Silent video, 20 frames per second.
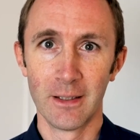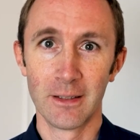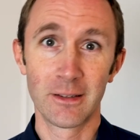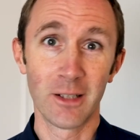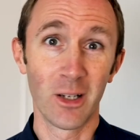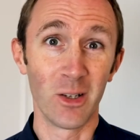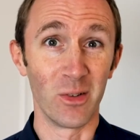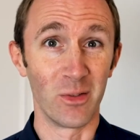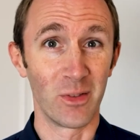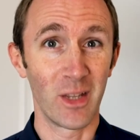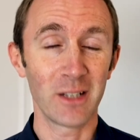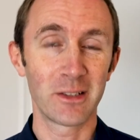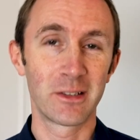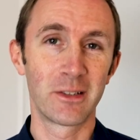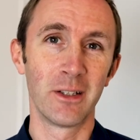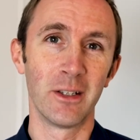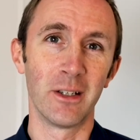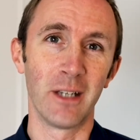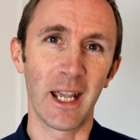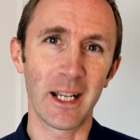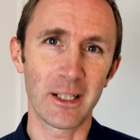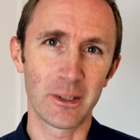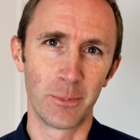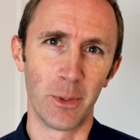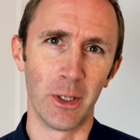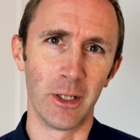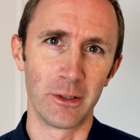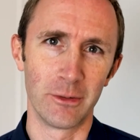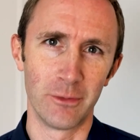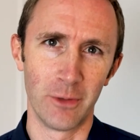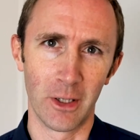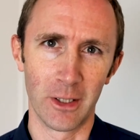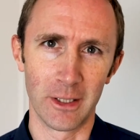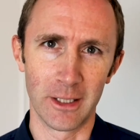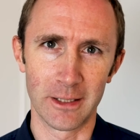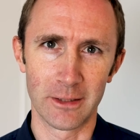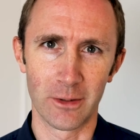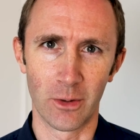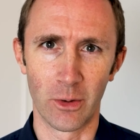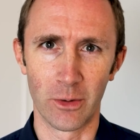So that's the expert's
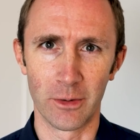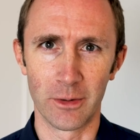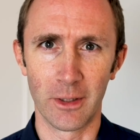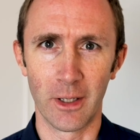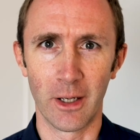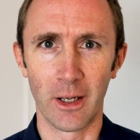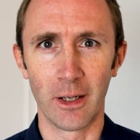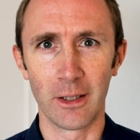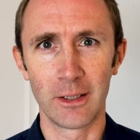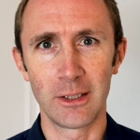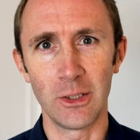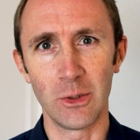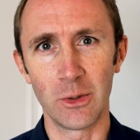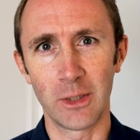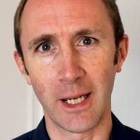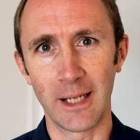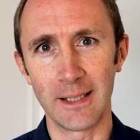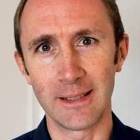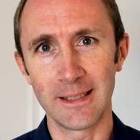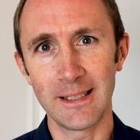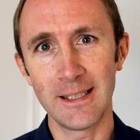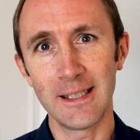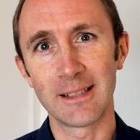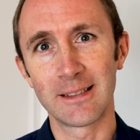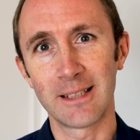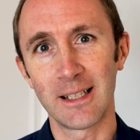verdict on QKD.